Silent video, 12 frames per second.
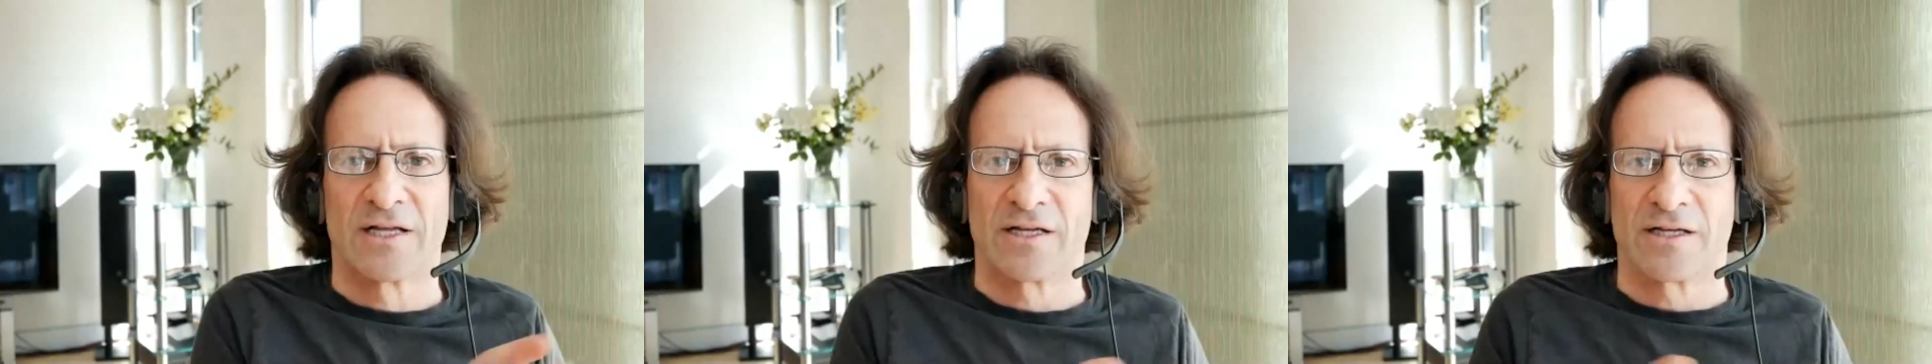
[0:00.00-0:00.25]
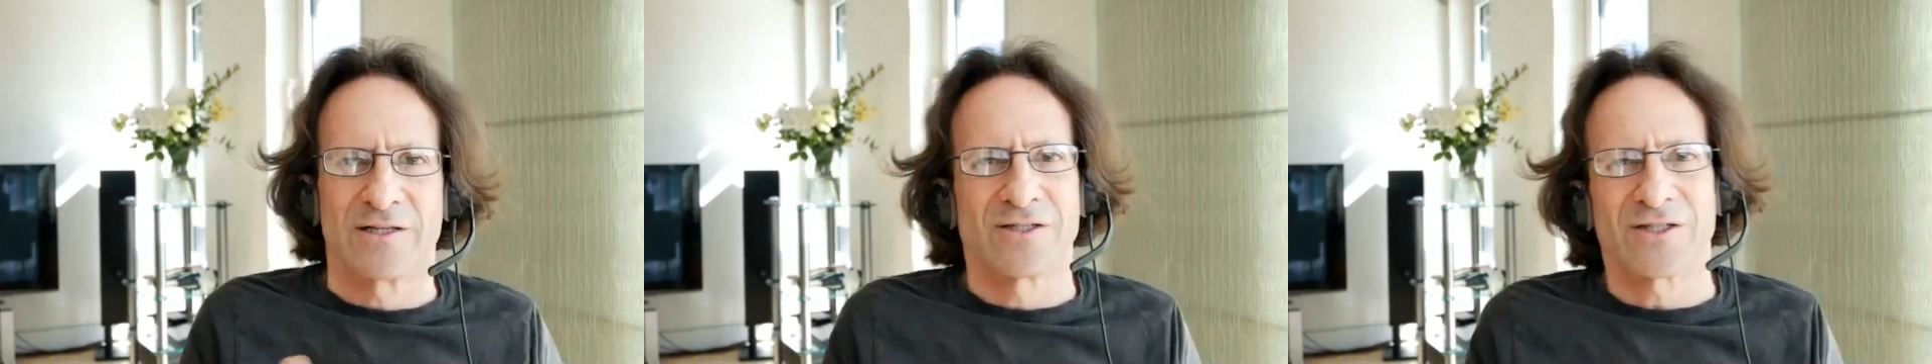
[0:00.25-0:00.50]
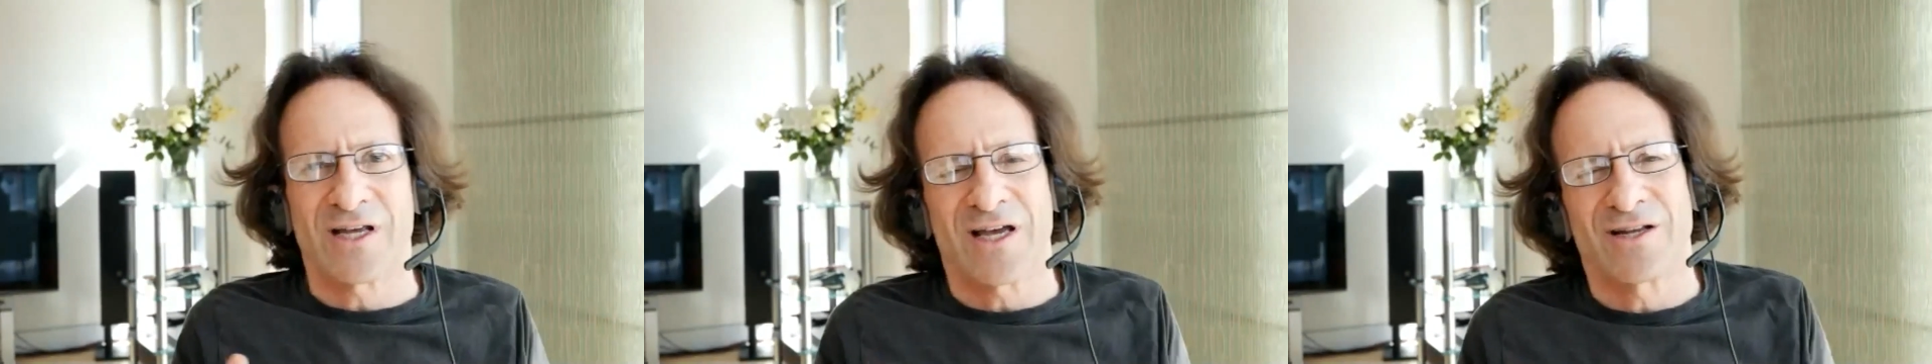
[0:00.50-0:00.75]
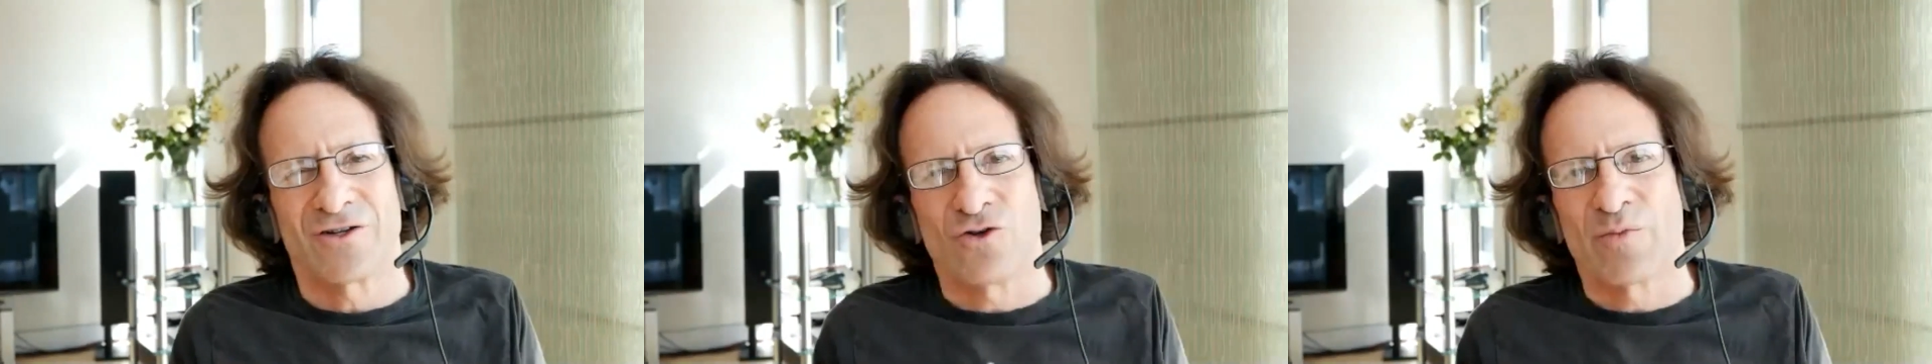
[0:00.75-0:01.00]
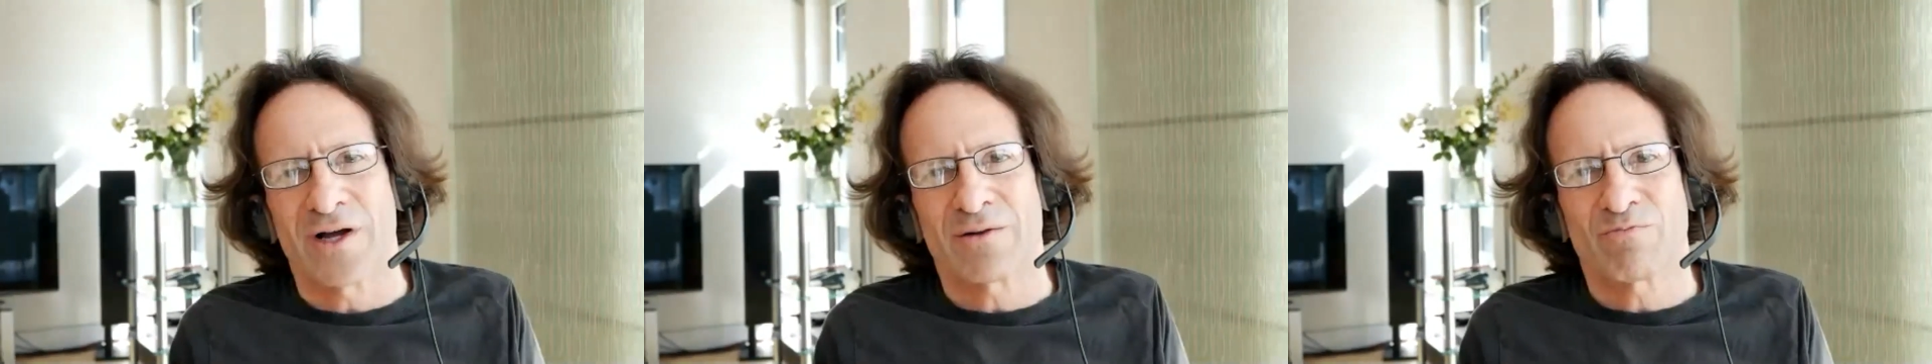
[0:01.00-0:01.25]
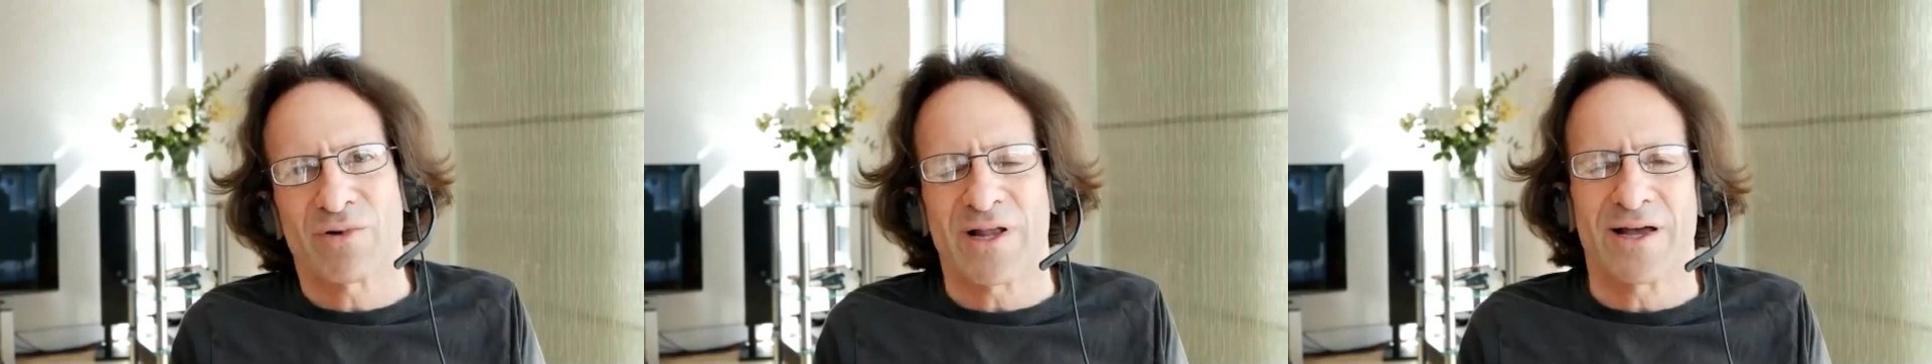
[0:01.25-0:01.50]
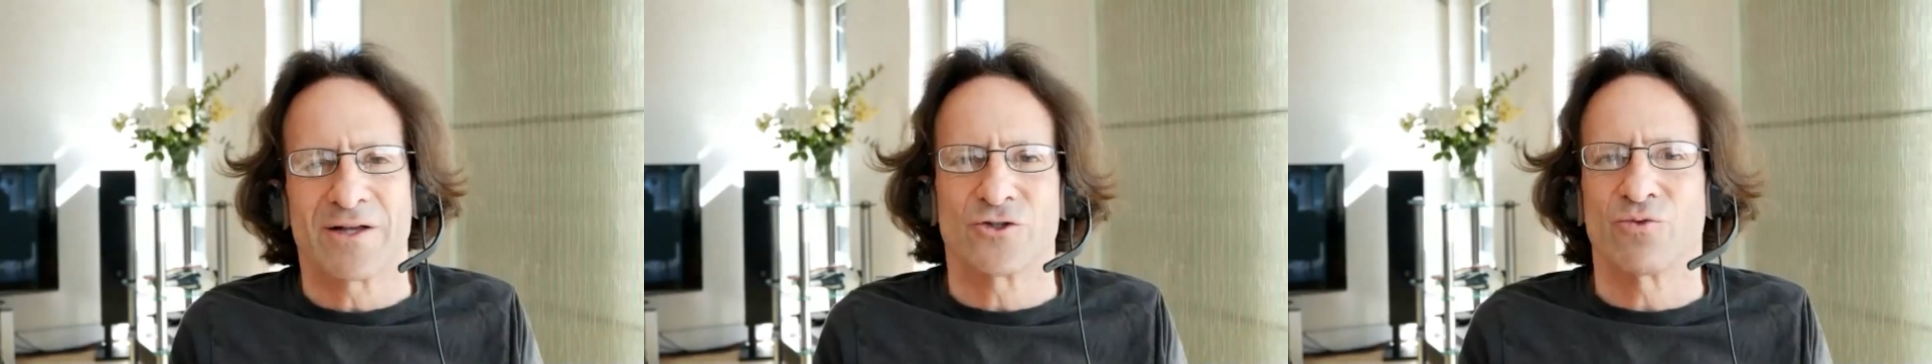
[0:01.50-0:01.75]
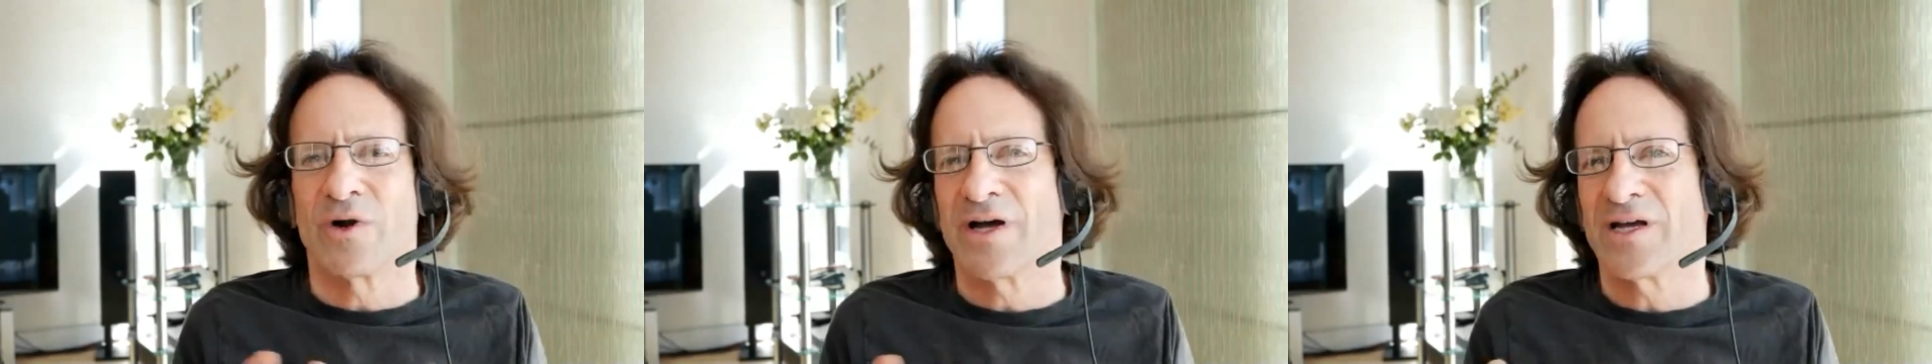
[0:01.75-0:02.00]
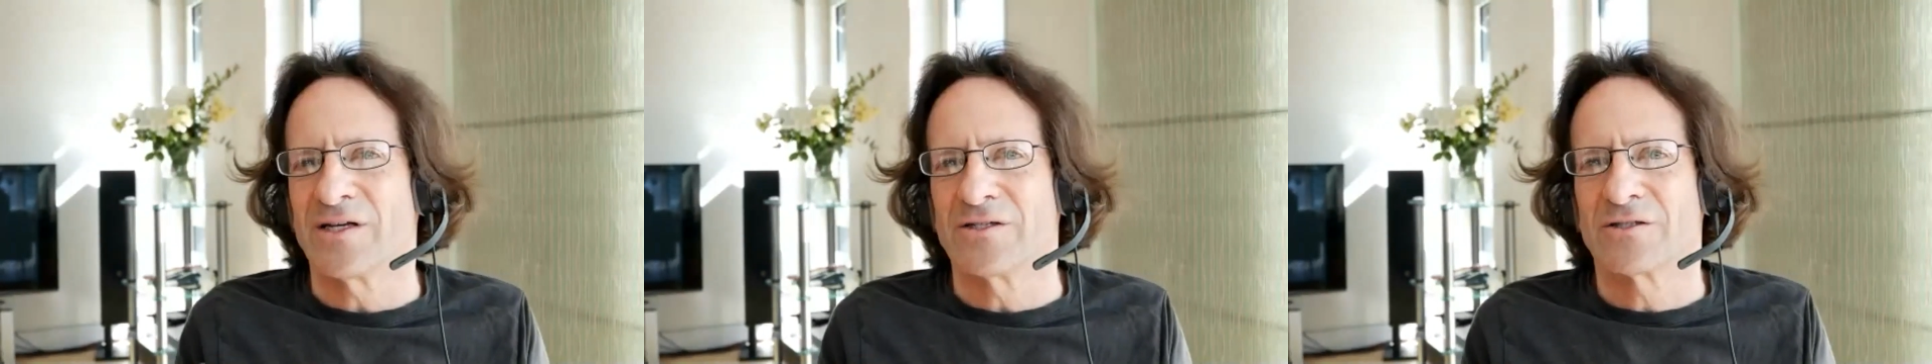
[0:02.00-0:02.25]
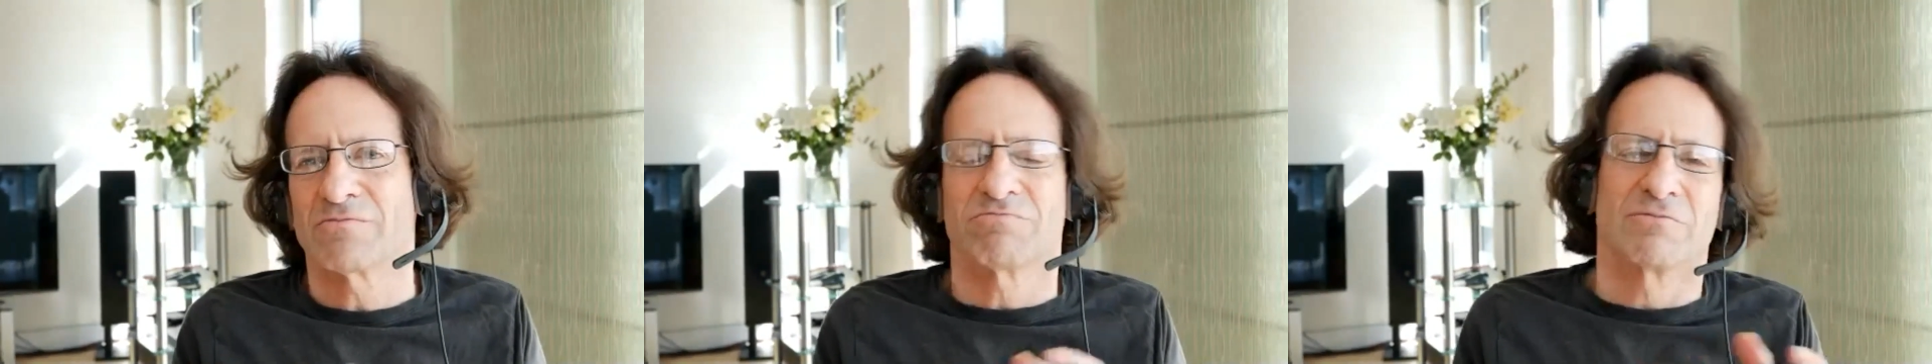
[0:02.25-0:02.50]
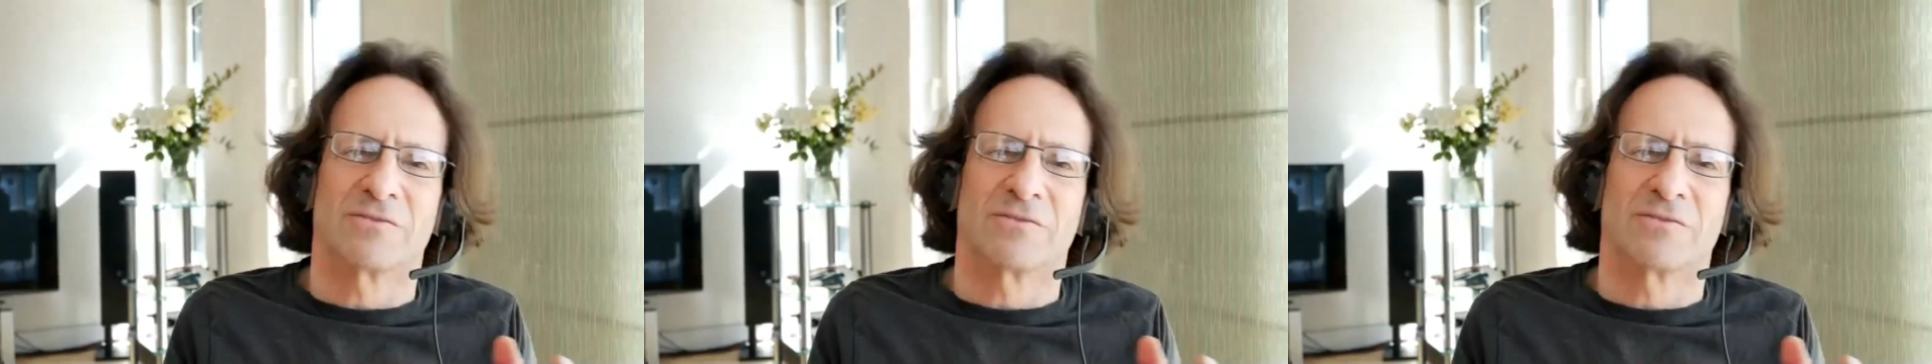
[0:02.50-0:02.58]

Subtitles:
Instead, you might plan to raise